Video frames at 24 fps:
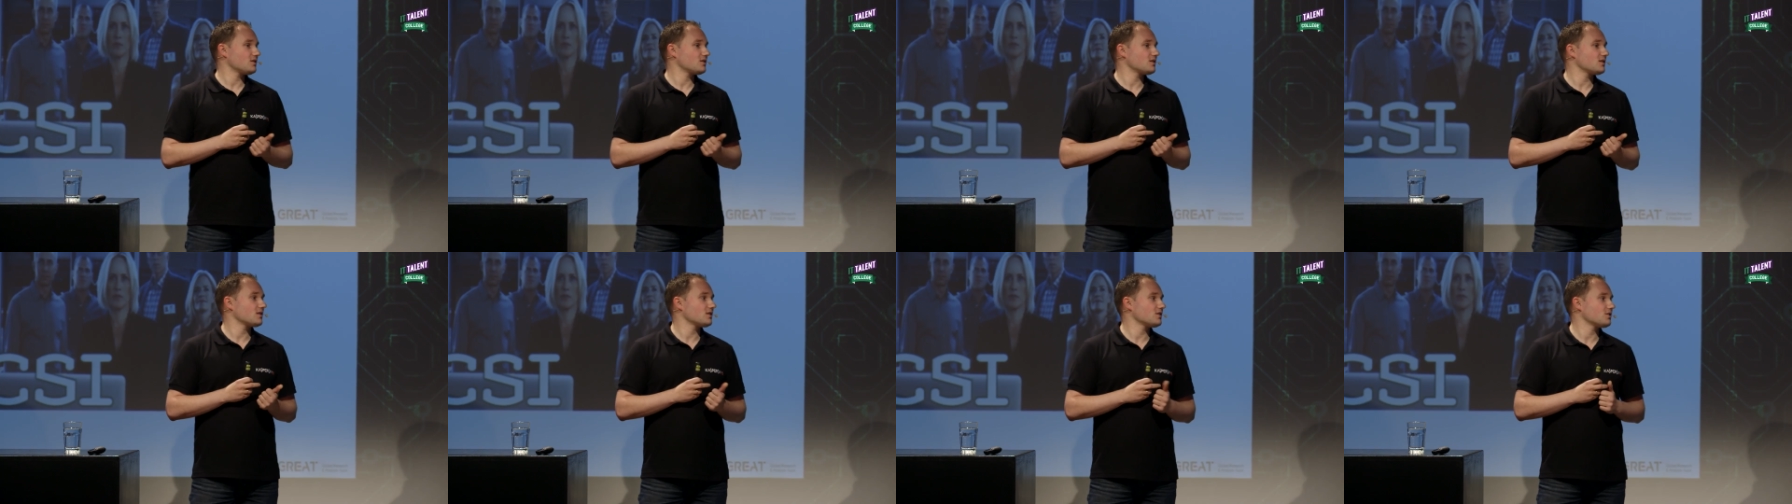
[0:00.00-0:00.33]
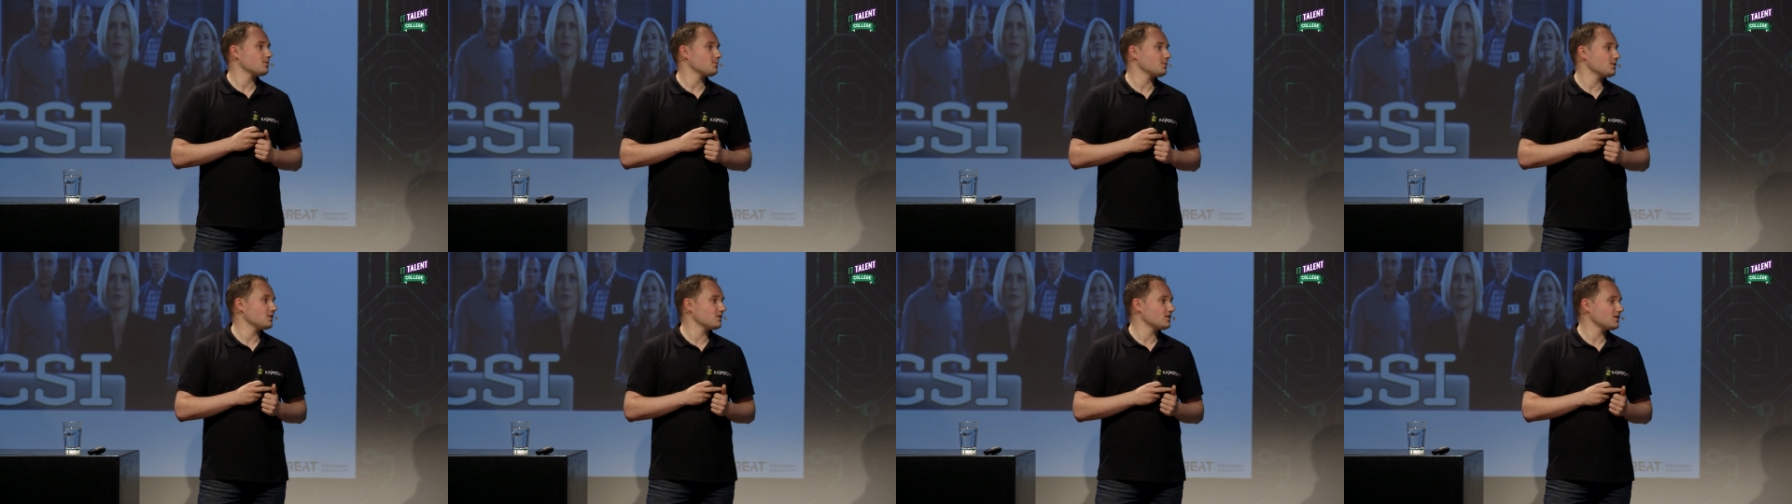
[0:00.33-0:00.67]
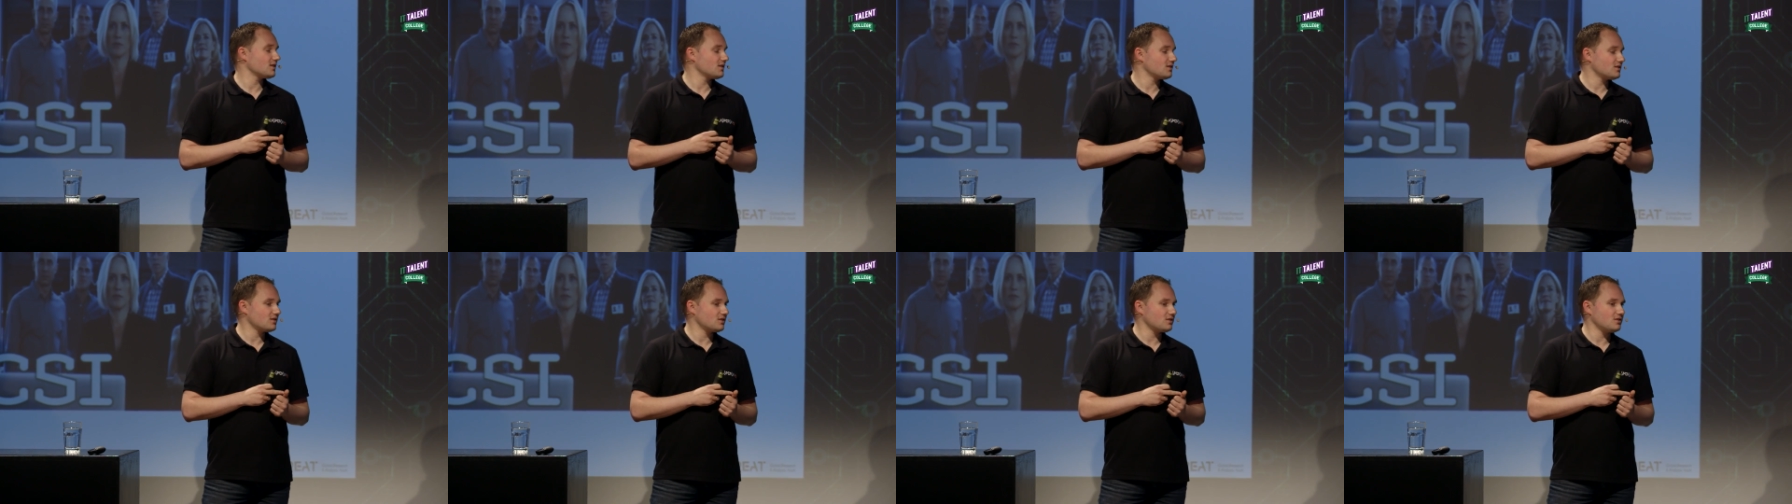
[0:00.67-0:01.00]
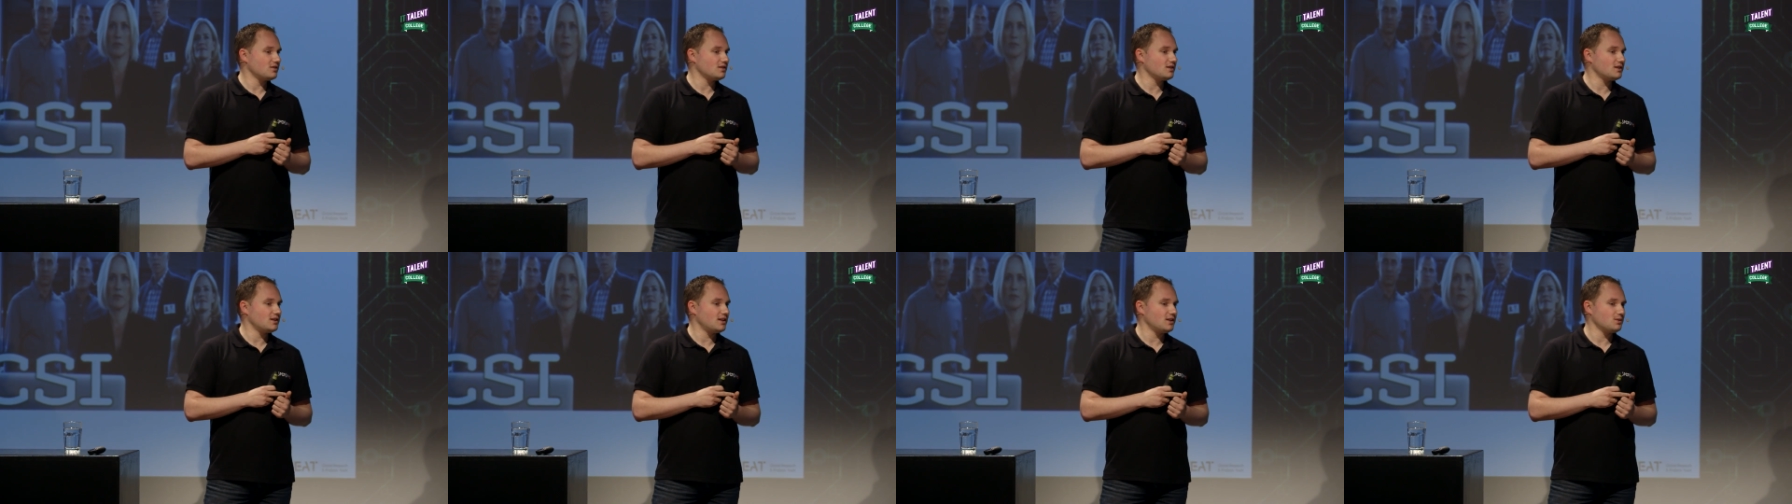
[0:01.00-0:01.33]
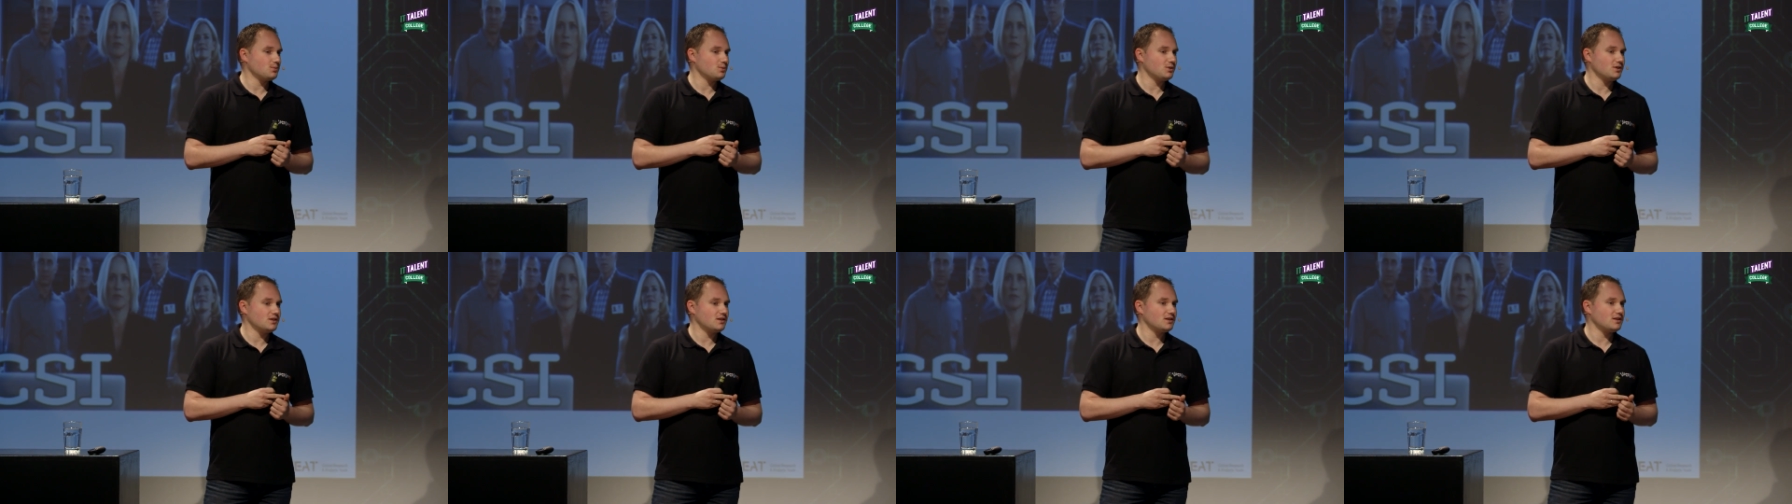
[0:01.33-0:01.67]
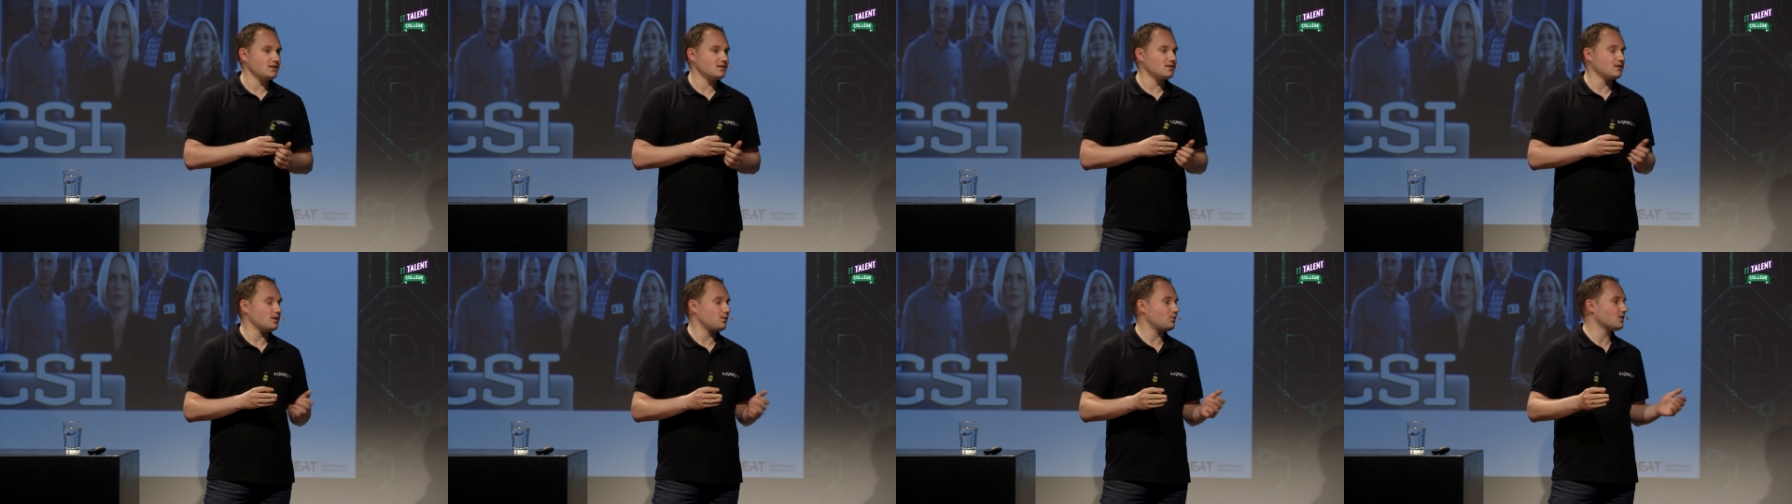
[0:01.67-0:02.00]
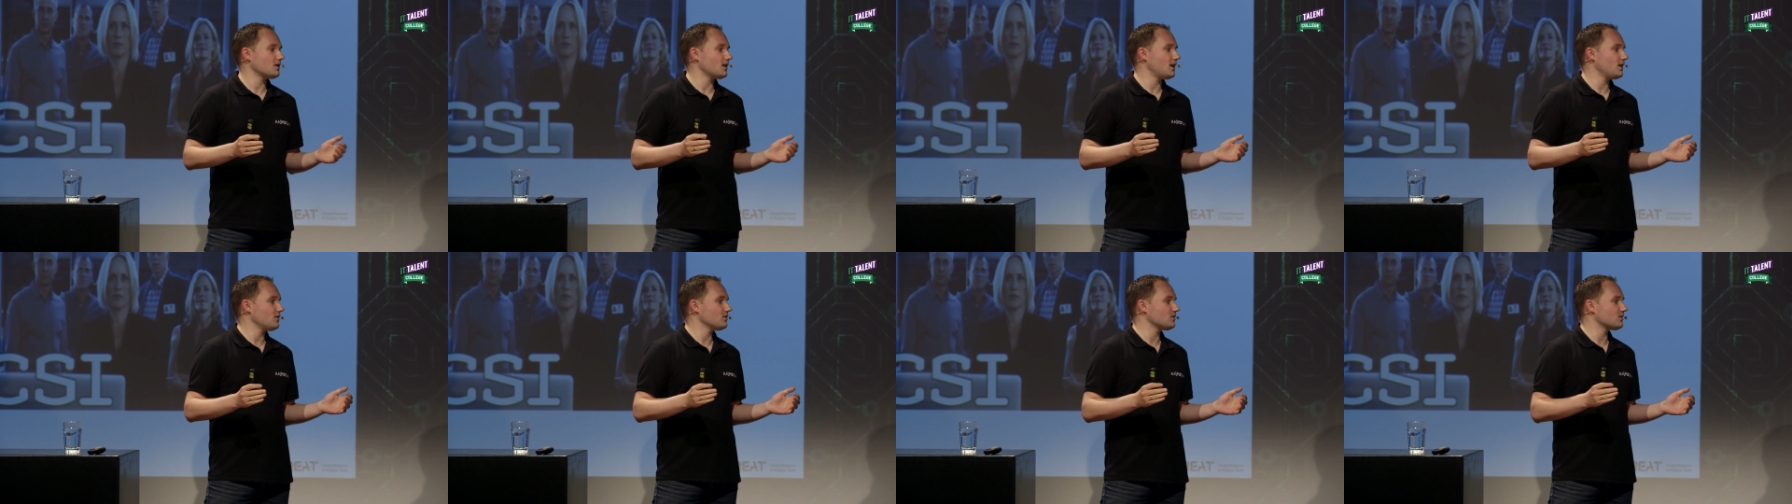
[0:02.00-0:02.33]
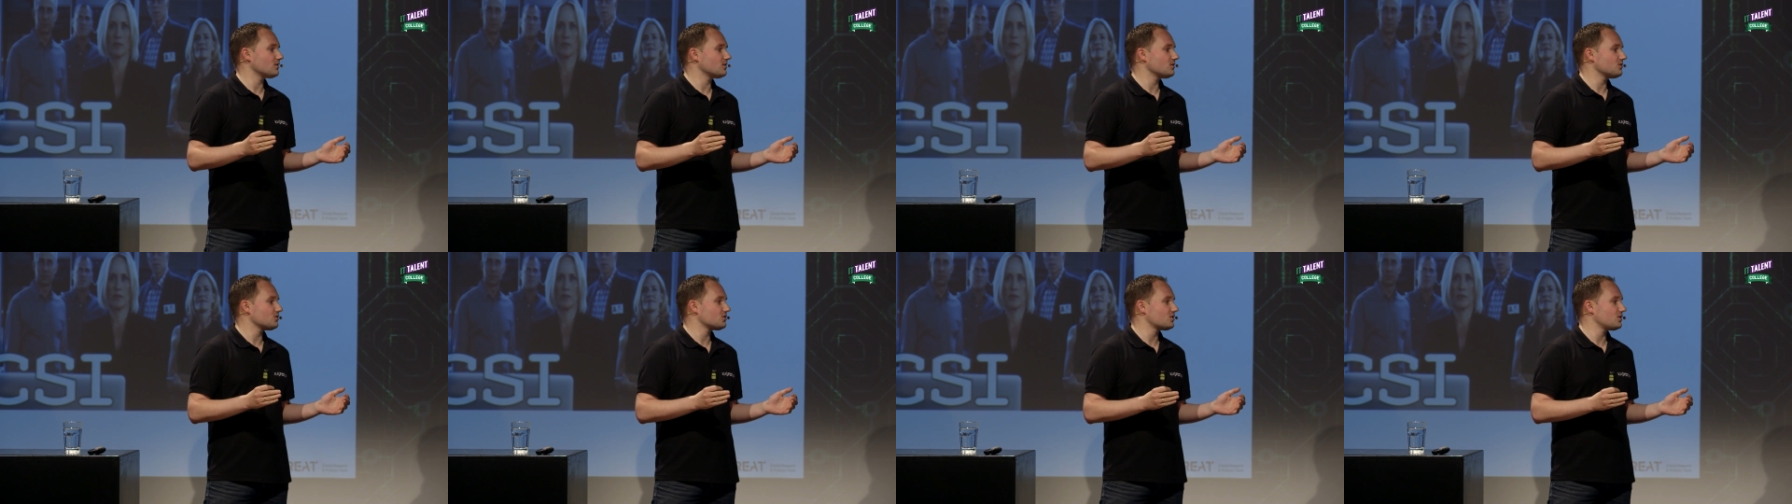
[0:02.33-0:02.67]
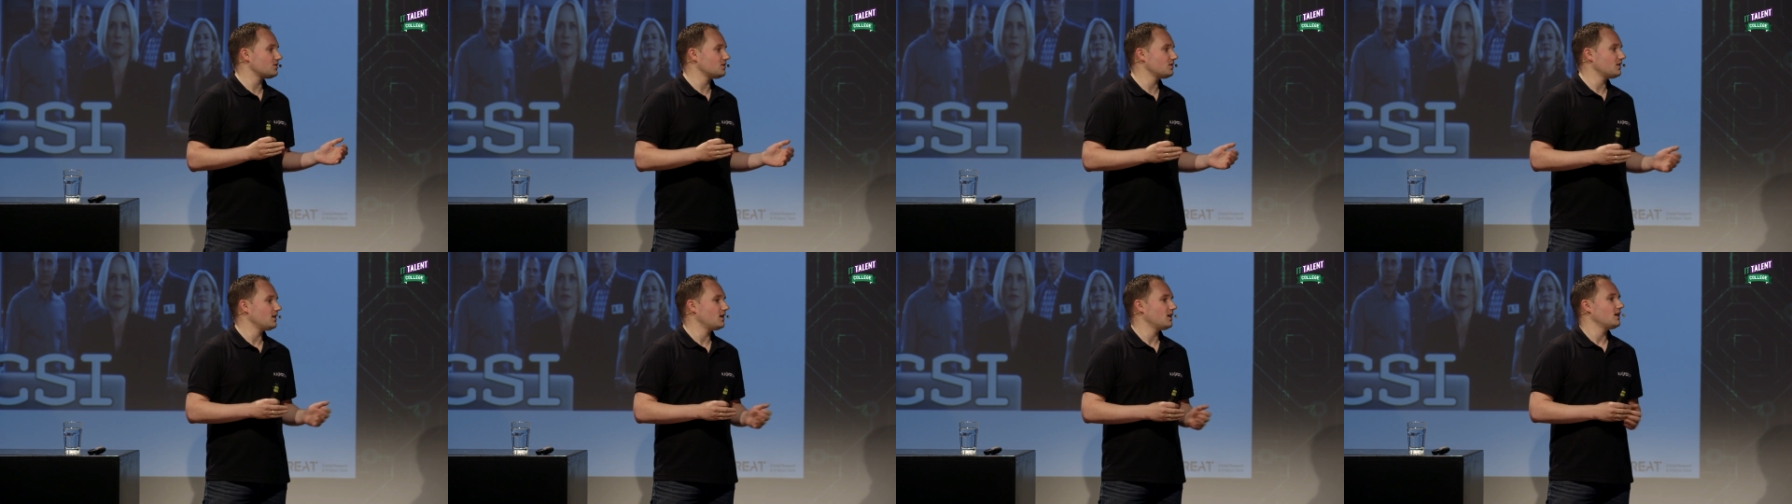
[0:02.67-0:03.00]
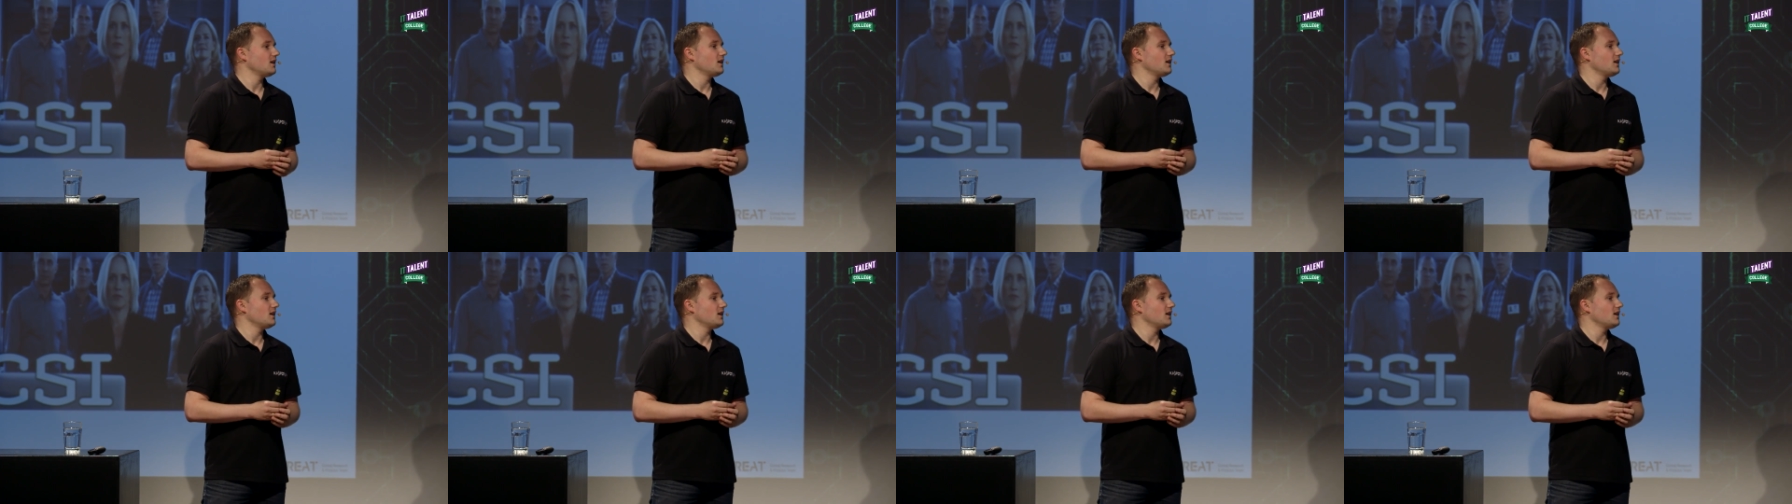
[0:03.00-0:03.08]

is the Kaspersky Security Network. It's our cloud solution.